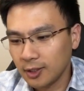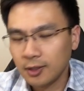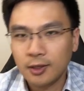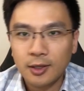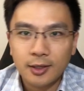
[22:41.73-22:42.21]

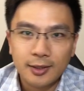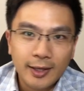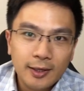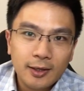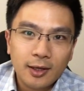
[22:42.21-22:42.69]
Then
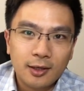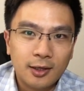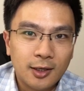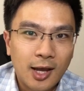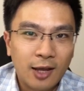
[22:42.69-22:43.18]
I
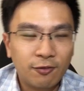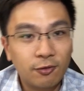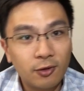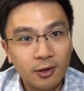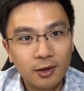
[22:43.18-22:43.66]

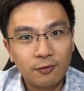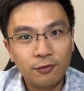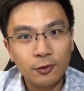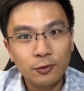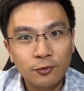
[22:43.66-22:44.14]
flew
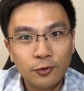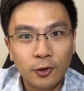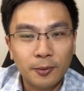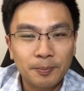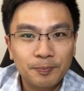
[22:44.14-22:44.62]
from
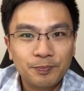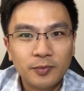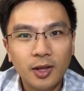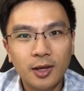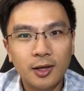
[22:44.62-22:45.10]

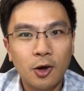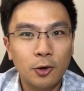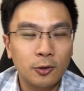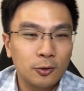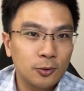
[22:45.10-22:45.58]

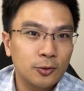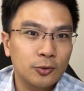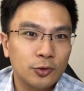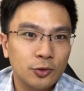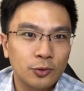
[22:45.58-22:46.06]
Honolulu to
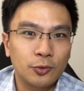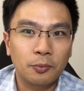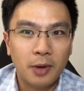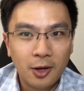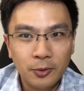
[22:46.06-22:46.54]

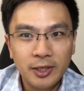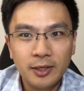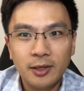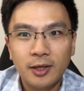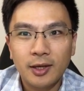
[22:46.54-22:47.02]
Maui,
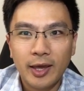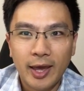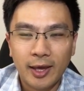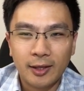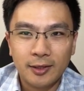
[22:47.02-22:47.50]
and
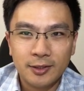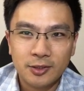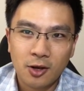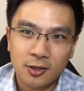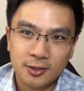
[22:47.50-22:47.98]
this
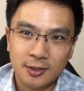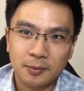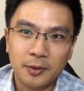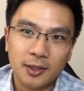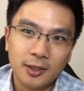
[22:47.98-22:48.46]
costed
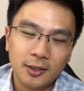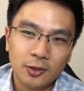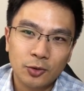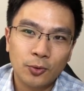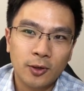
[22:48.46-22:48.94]
me
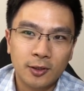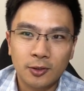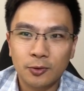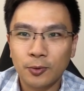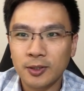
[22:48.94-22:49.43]

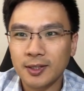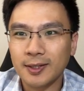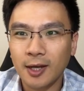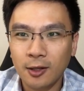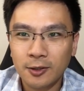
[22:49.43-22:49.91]

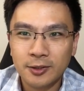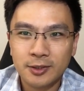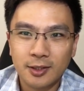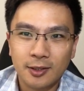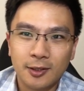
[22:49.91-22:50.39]
$220. I
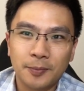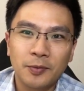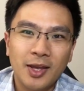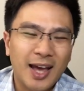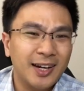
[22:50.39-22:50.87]
didn't
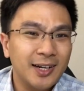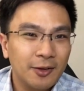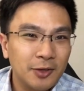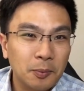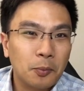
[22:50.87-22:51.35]
have any
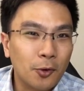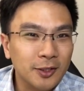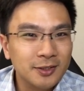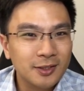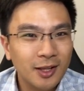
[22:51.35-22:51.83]
points
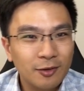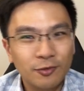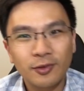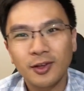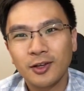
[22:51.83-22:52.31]
left
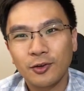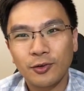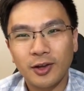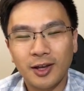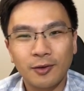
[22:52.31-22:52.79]

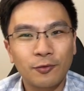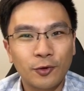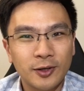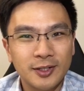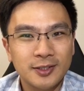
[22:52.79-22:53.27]
for
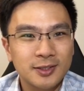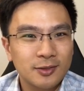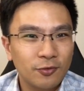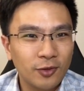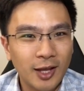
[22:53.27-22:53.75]
this
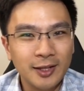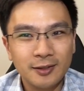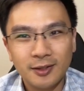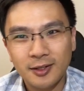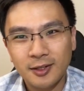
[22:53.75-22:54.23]
flight,
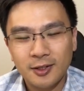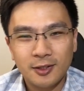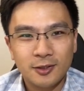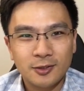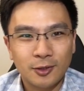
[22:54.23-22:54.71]
so
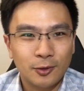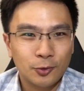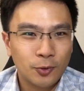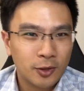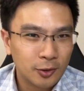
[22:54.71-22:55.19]

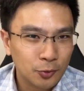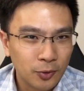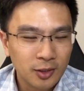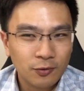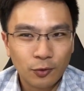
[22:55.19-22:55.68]
$220 for
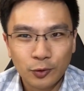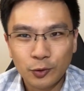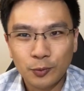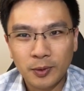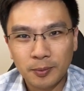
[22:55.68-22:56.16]
2
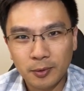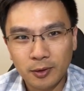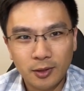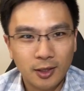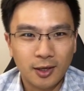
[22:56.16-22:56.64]
people,
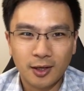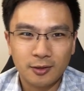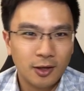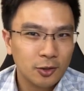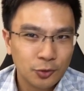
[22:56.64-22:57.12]
not too
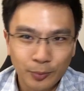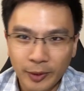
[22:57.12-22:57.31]
bad.